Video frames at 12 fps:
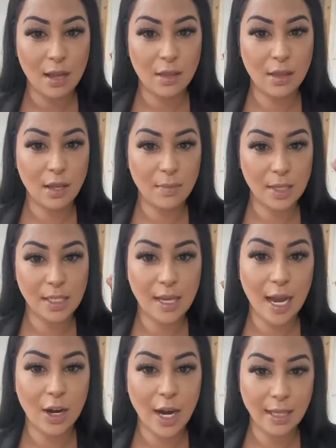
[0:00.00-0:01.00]
the
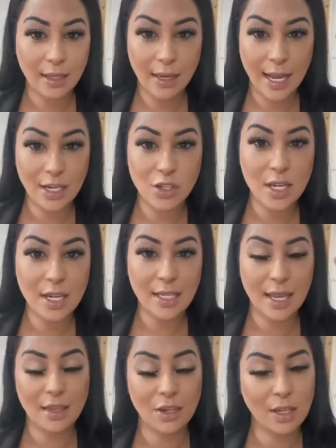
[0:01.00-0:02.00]
mascara and the lashes,
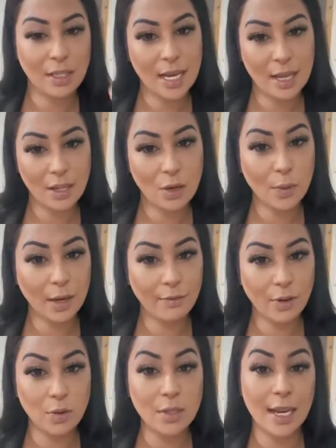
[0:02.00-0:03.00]
and then you can tell that you're wearing
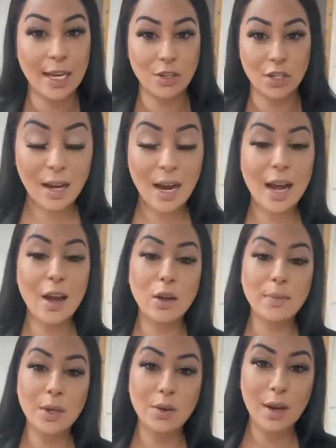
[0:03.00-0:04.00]
false lashes. I
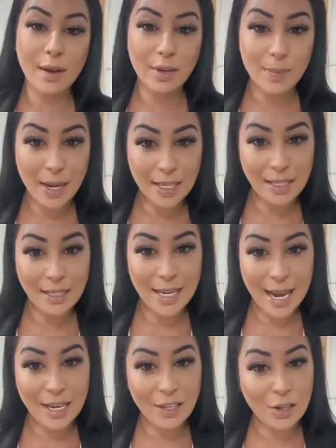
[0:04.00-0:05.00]
hope you all have an amazing
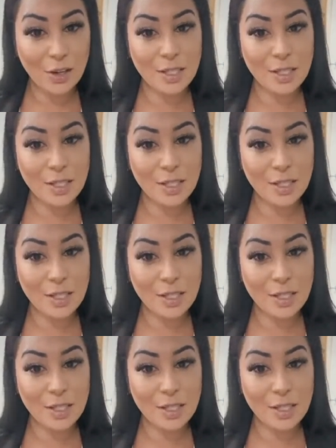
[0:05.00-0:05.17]
day and you learned